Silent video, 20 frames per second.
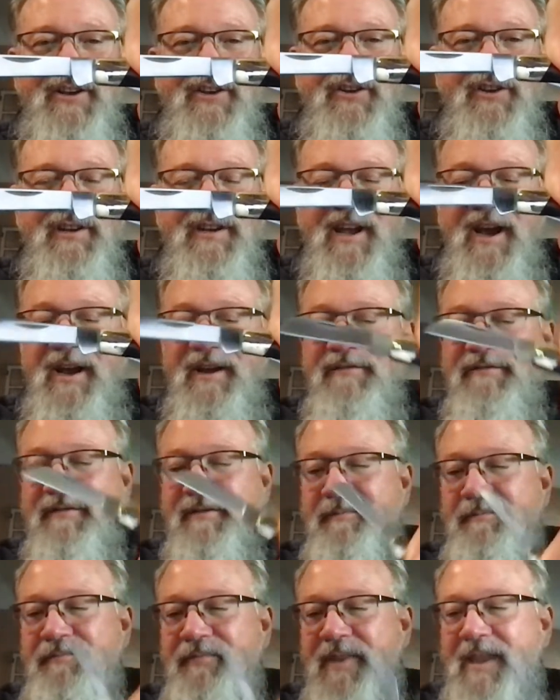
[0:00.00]
good knife.
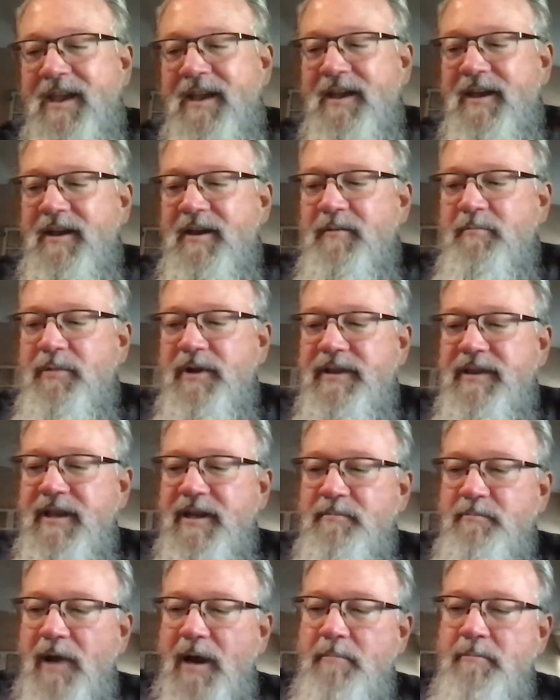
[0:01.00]
But
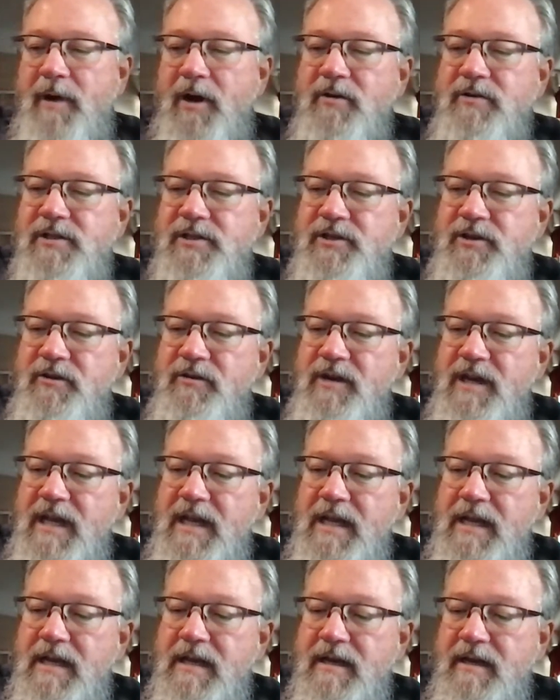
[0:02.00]
then my most
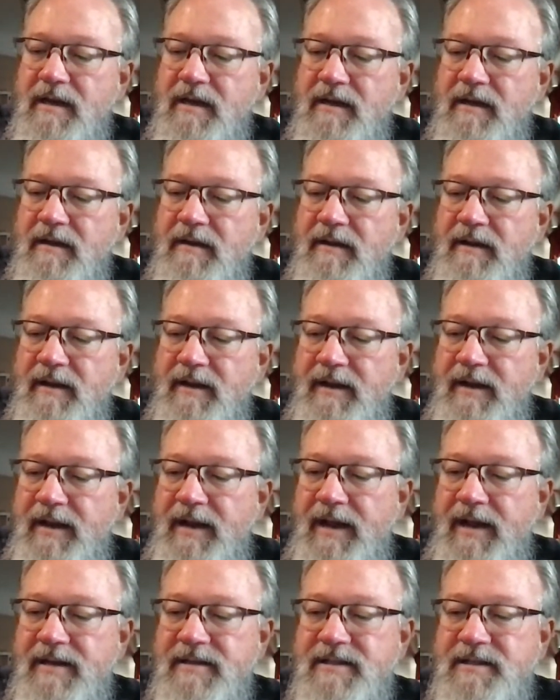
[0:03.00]
unique
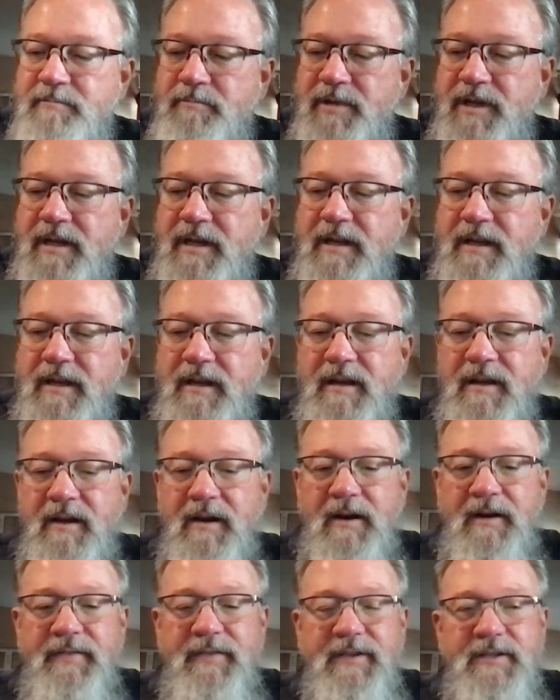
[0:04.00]
has to be
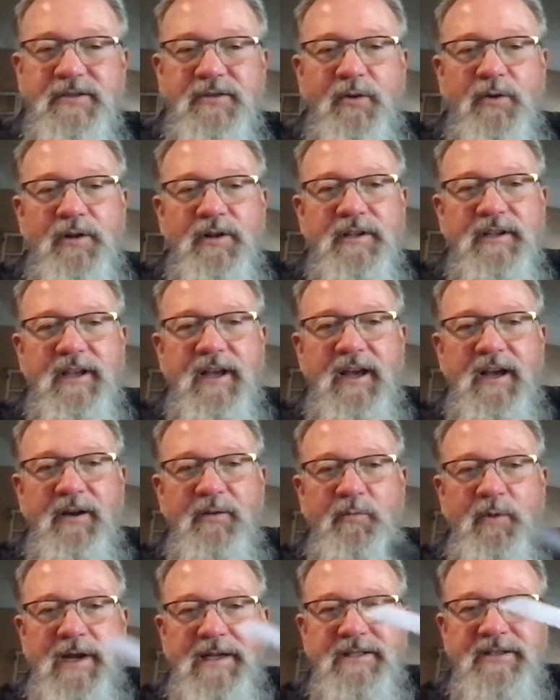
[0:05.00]
on this old
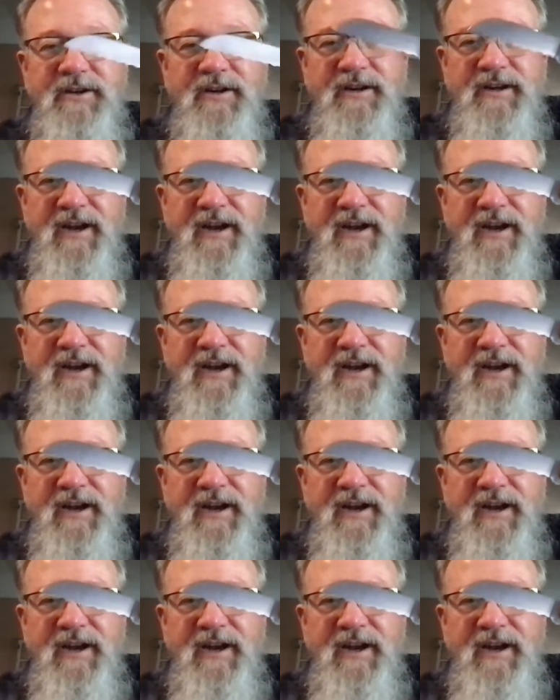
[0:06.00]
Western